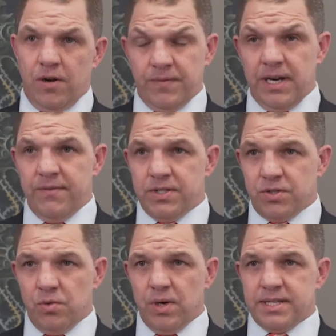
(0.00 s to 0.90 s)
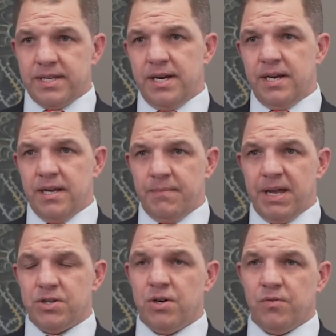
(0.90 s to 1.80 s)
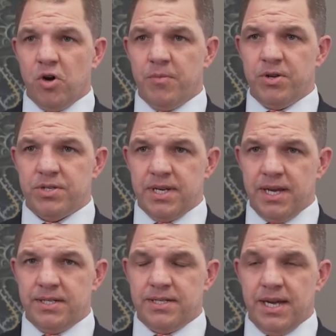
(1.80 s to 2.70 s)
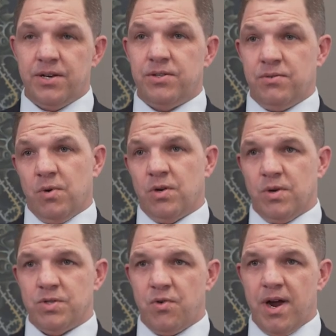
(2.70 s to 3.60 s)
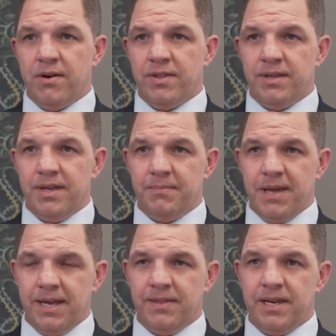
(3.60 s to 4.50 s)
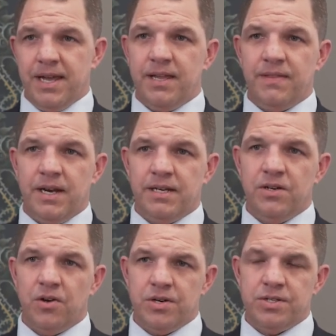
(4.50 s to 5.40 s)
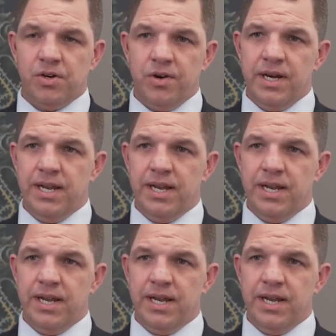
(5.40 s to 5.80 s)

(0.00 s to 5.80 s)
After leaving school, I studied a Bachelor of Commerce at what was Rao back in the day, and then I did an honours degree in